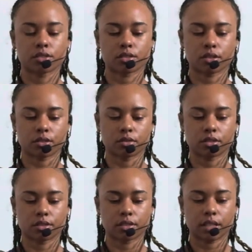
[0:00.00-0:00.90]
So you're
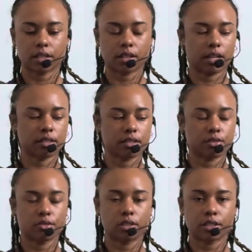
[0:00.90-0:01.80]
going to take your hands into
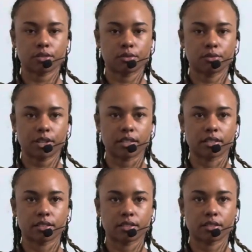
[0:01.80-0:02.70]
little
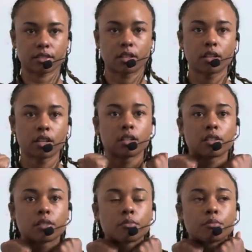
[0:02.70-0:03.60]
fists and
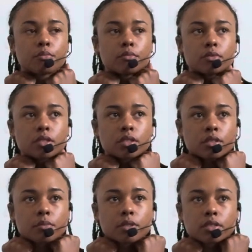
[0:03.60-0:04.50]
then gently
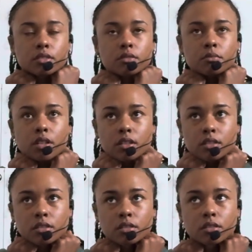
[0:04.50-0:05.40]
place them
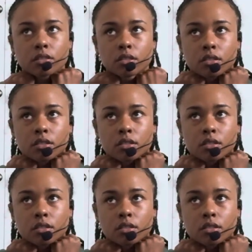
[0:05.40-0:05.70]
under